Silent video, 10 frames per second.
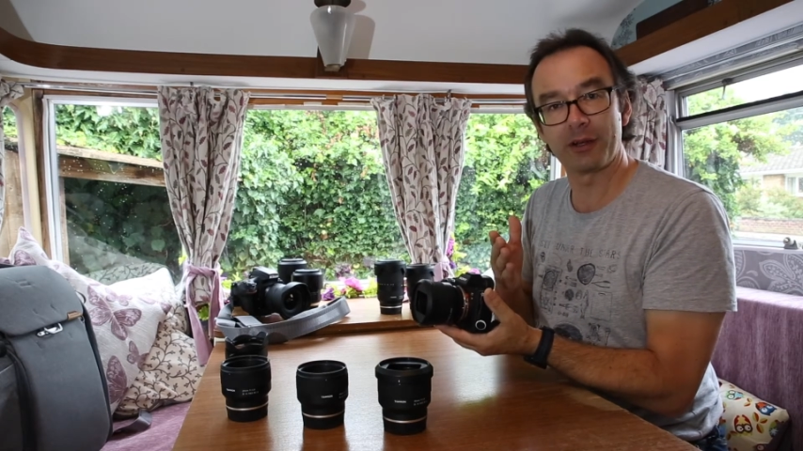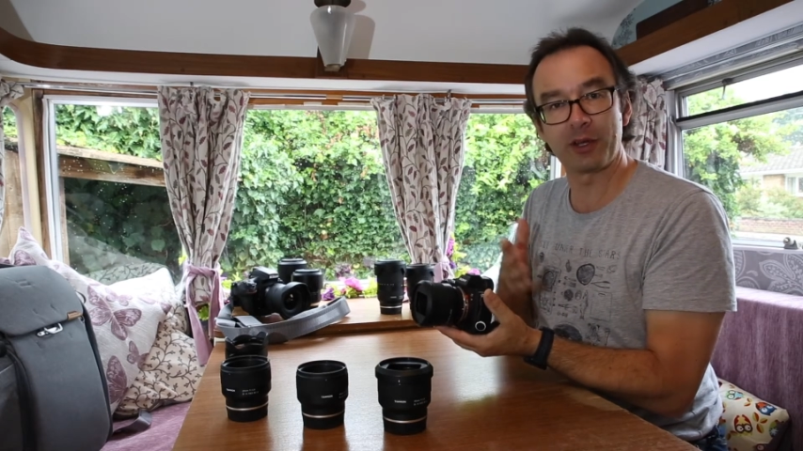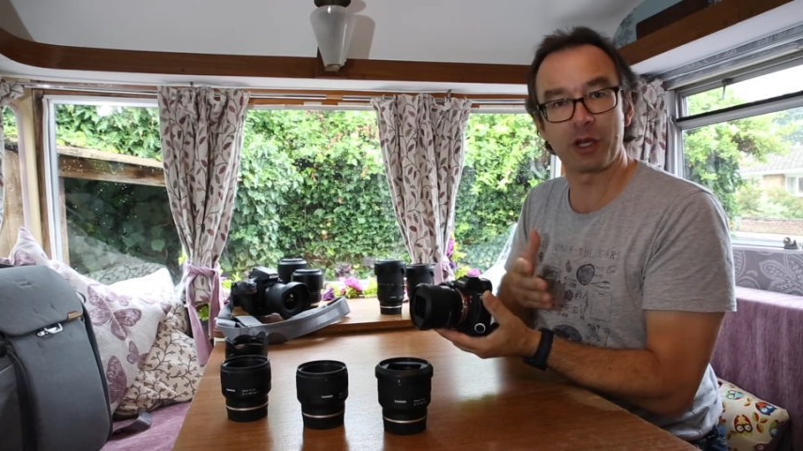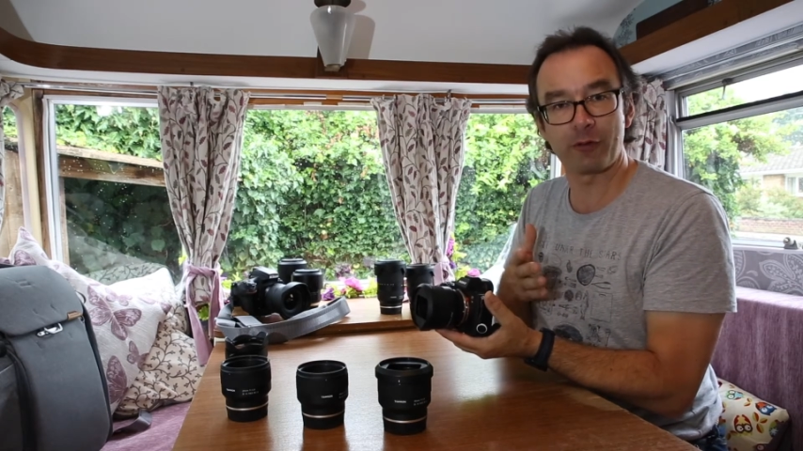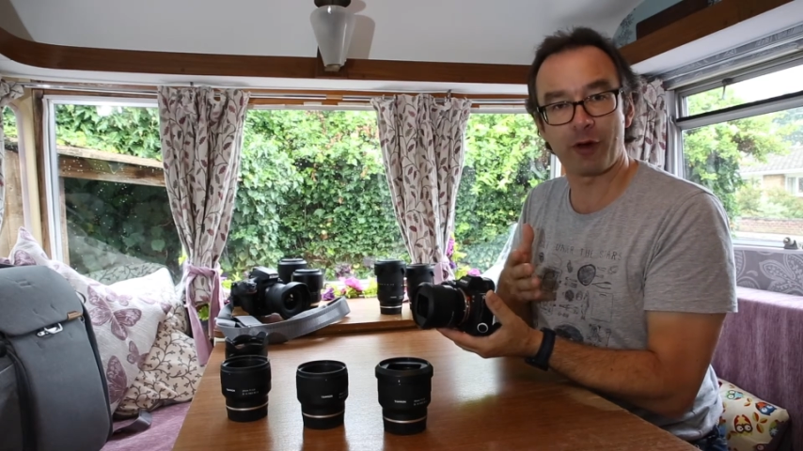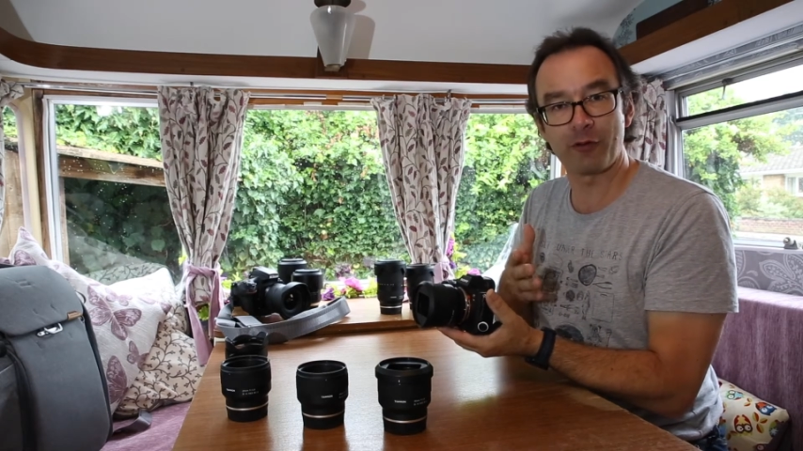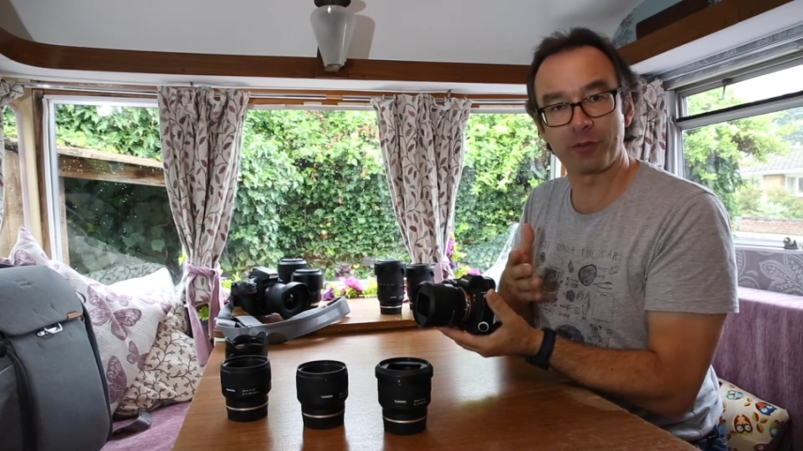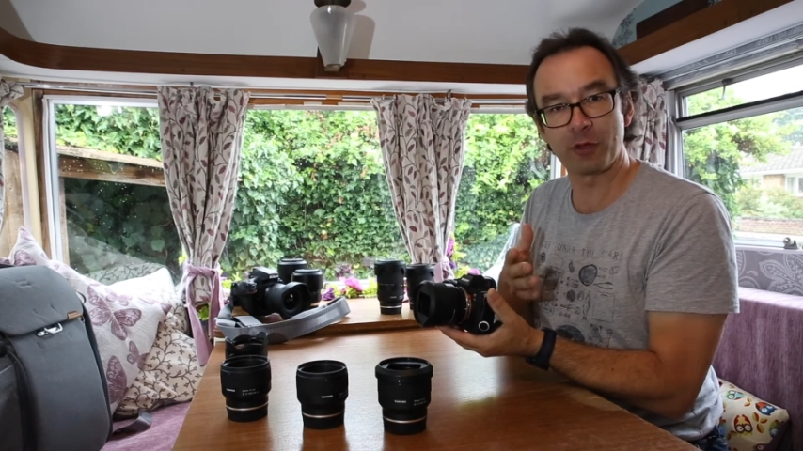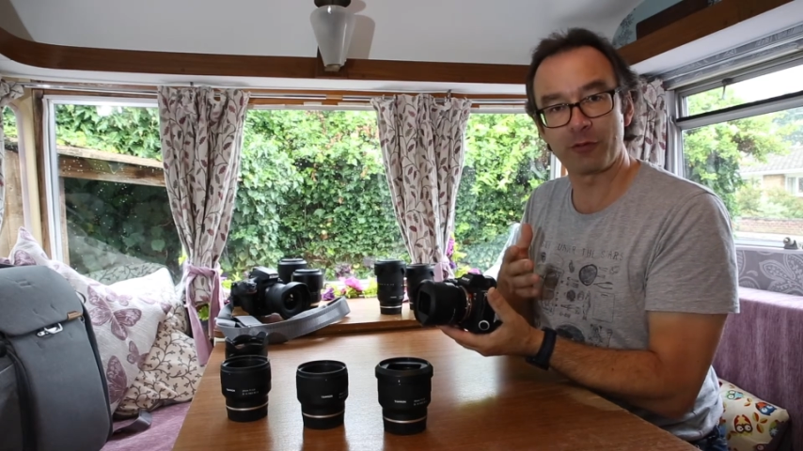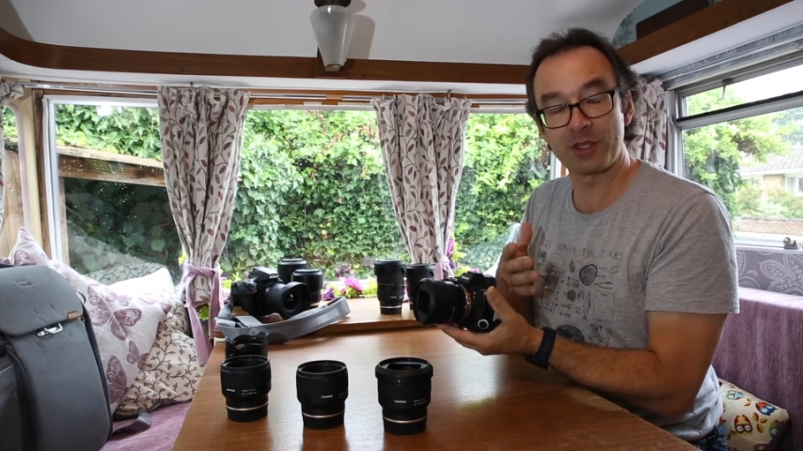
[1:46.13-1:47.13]

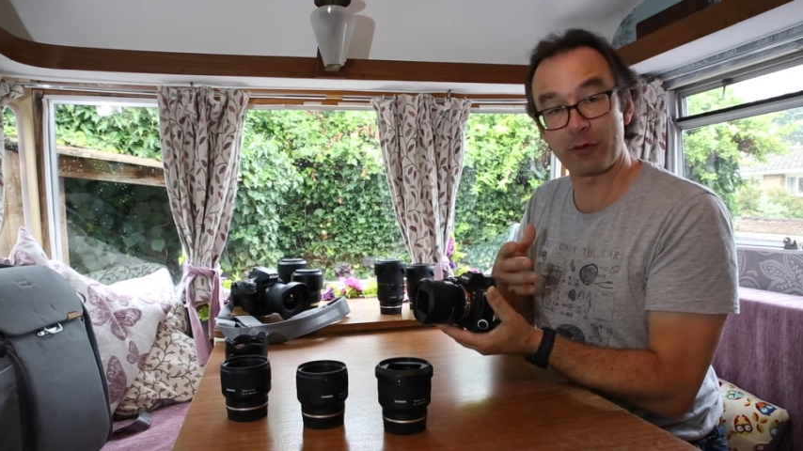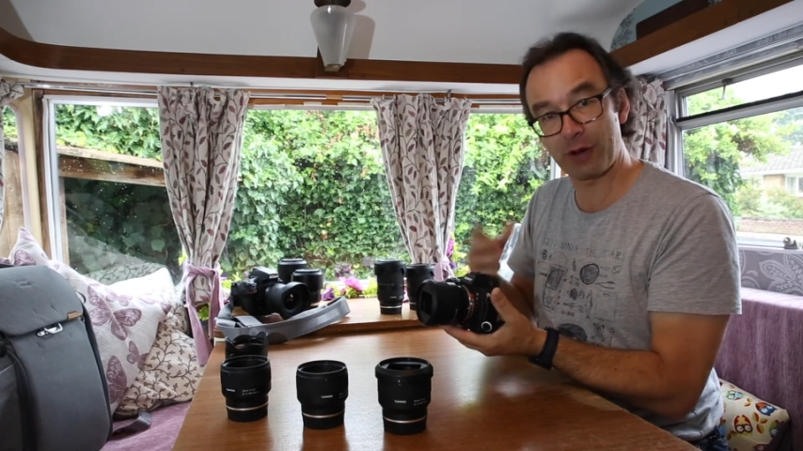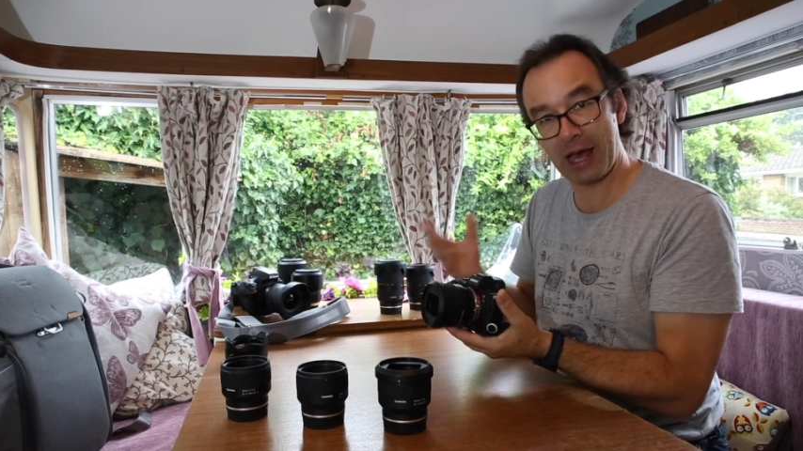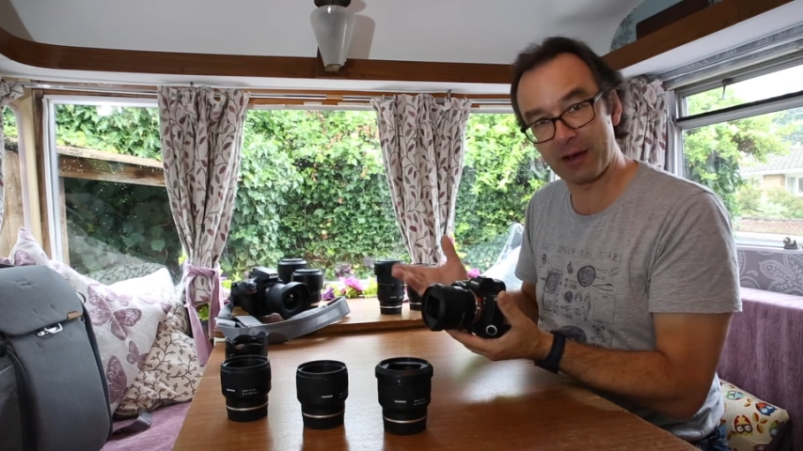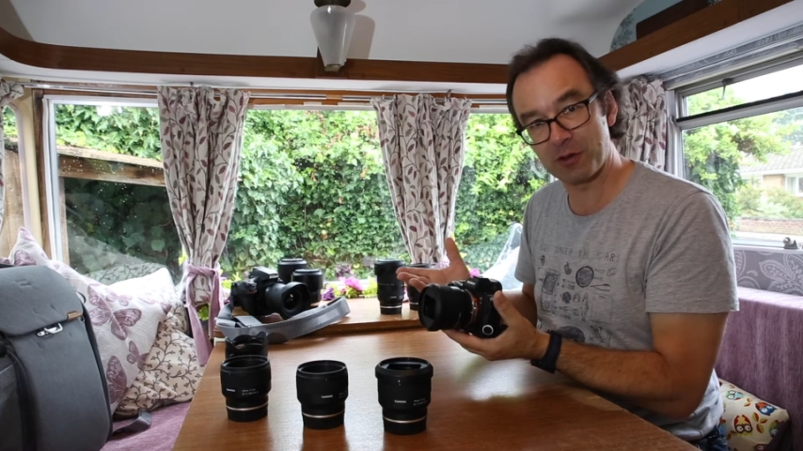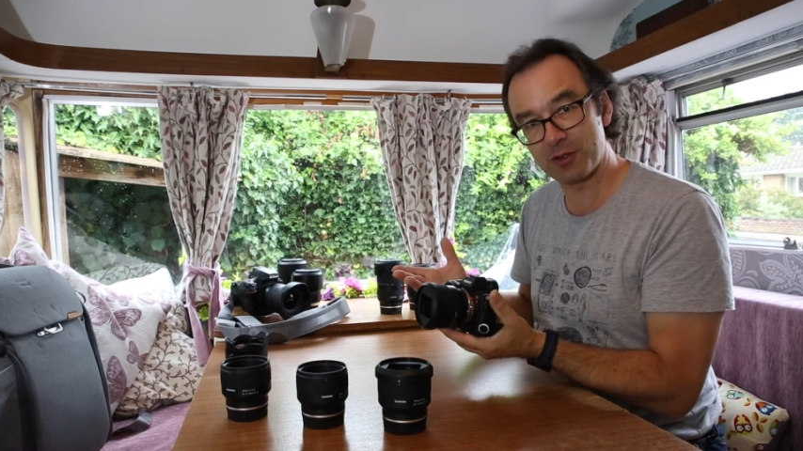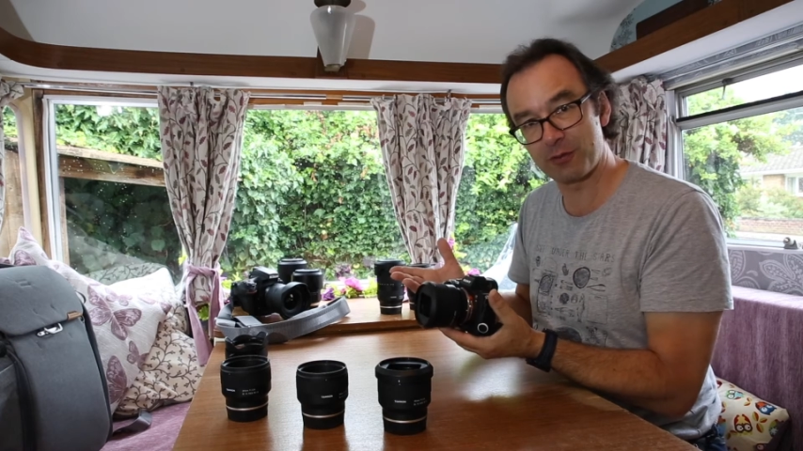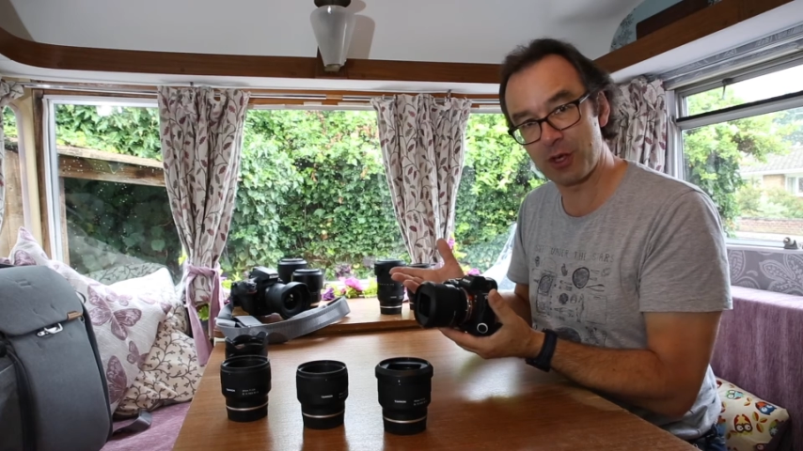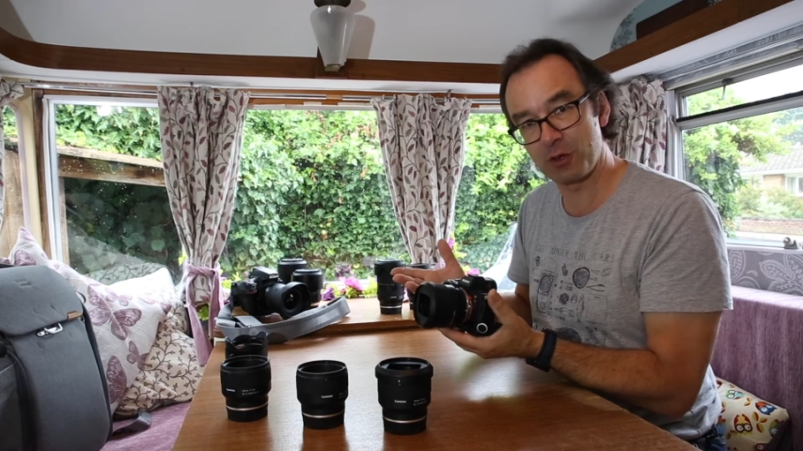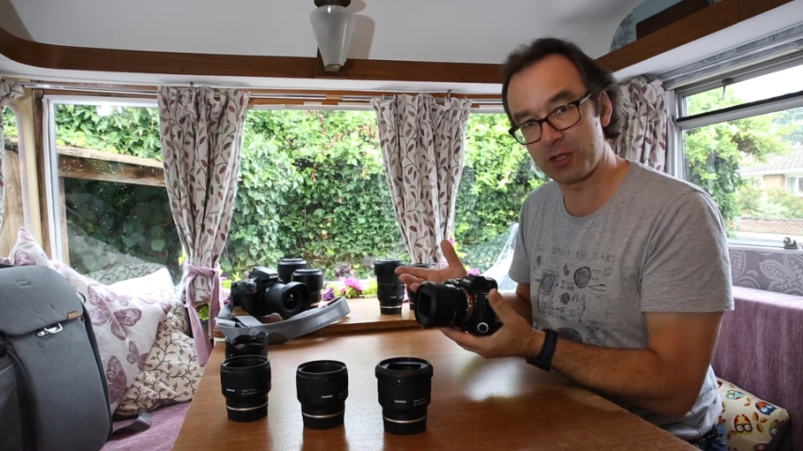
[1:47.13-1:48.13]
35mm for different angles of view,